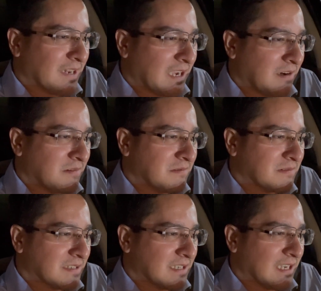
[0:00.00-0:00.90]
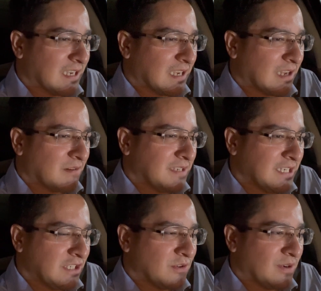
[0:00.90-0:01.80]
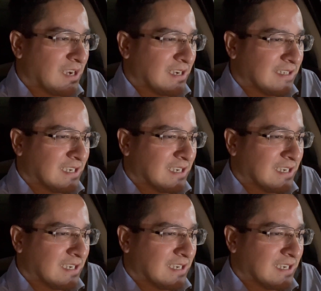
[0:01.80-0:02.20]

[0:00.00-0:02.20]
I'll teach you guys